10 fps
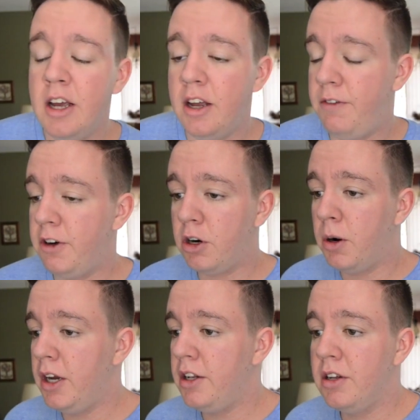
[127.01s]
If you're
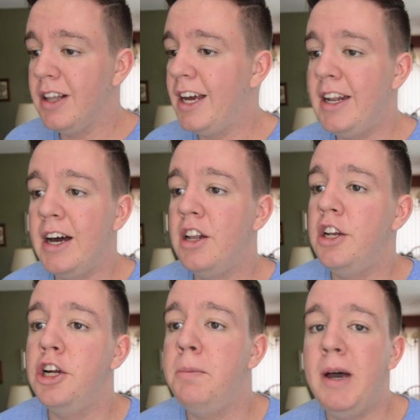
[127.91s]
going to lay down
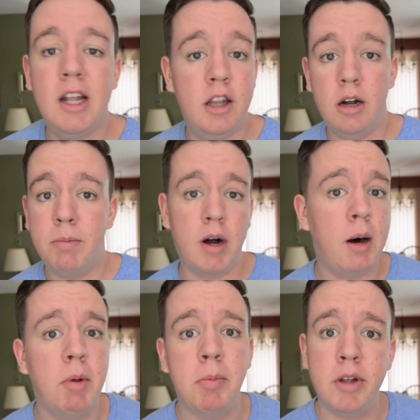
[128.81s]
in your bed, they're
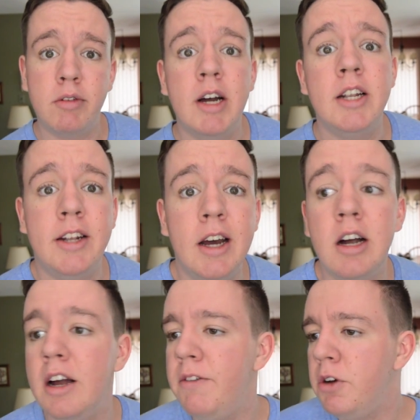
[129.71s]
probably right
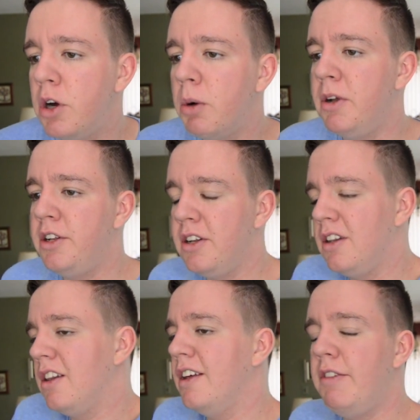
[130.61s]
there. If you go into
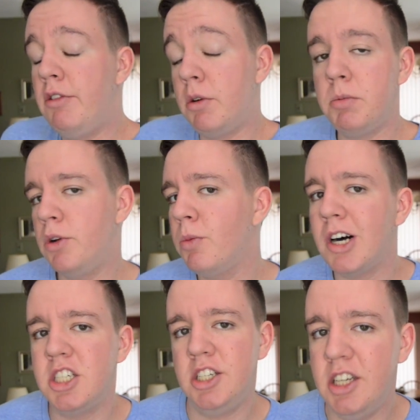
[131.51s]
the living room to
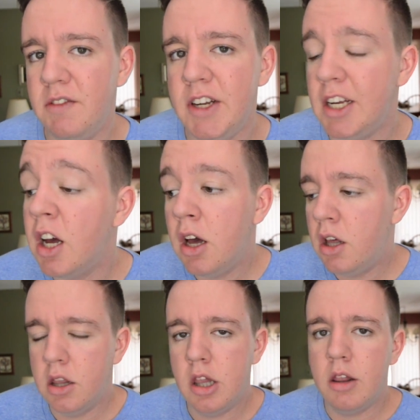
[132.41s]
watch TV,
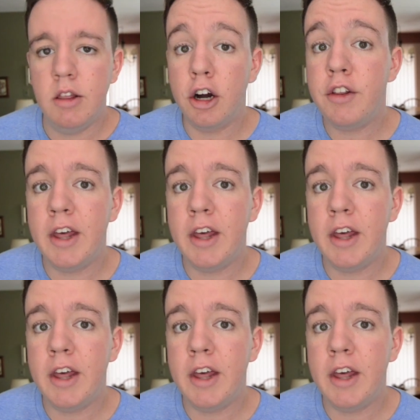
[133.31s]
they're